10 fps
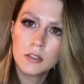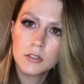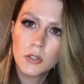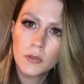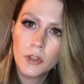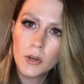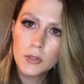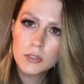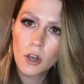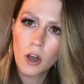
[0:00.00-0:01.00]
So
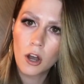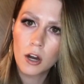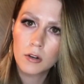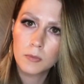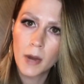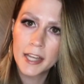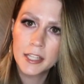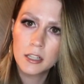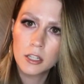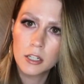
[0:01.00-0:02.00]
those are
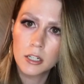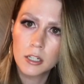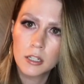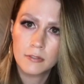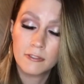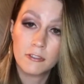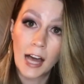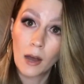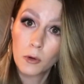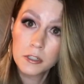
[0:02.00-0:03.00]
regular
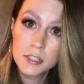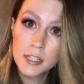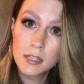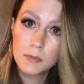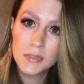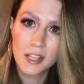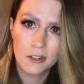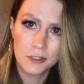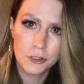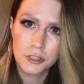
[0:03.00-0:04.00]
flower stems that are
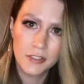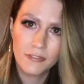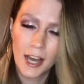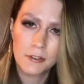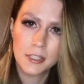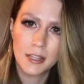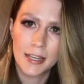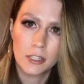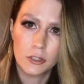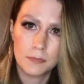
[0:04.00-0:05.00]
usually found in, like,
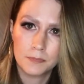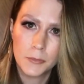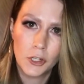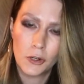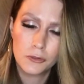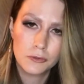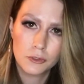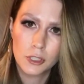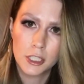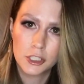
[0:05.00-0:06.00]
you know,
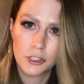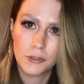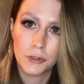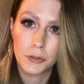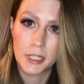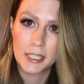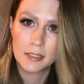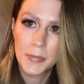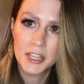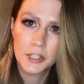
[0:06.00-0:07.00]
traditional green,
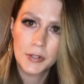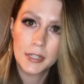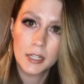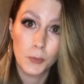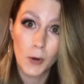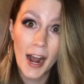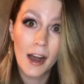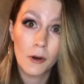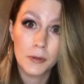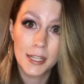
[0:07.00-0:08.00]
but they're in
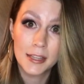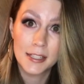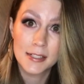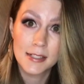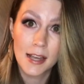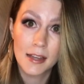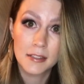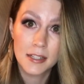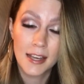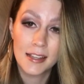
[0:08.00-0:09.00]
brown in this
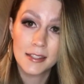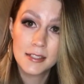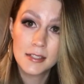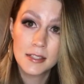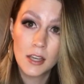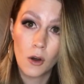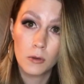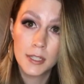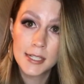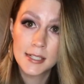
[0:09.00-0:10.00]
set. And this is the
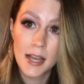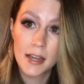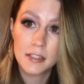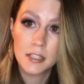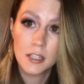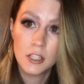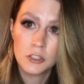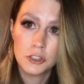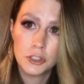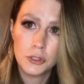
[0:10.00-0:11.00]
only set
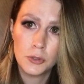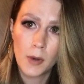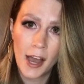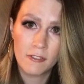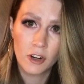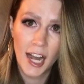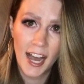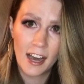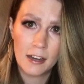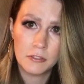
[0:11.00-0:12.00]
to ever
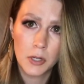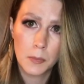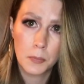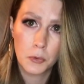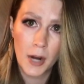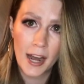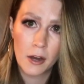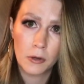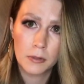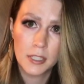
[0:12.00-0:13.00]
have
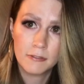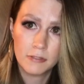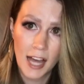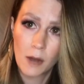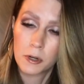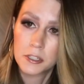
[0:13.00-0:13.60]
brown flower